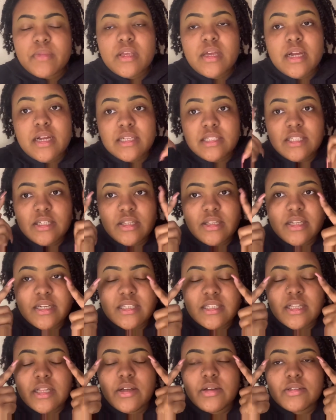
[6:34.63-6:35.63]
a concealer
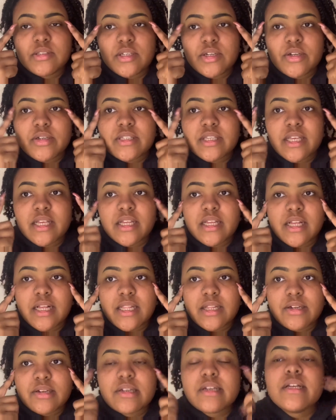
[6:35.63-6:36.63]
that's close to your skin
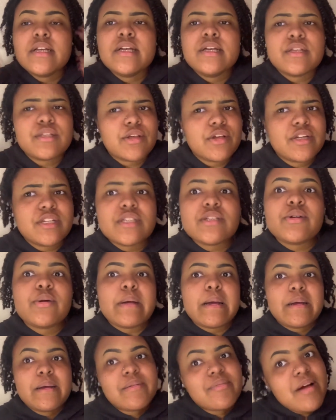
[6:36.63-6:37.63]
color. So you can just go
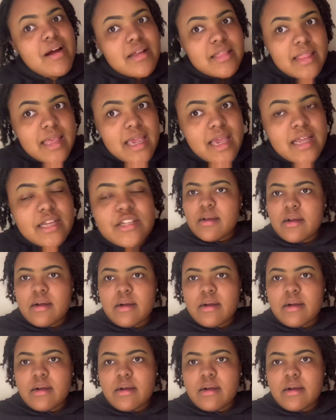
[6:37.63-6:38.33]
out and rock that.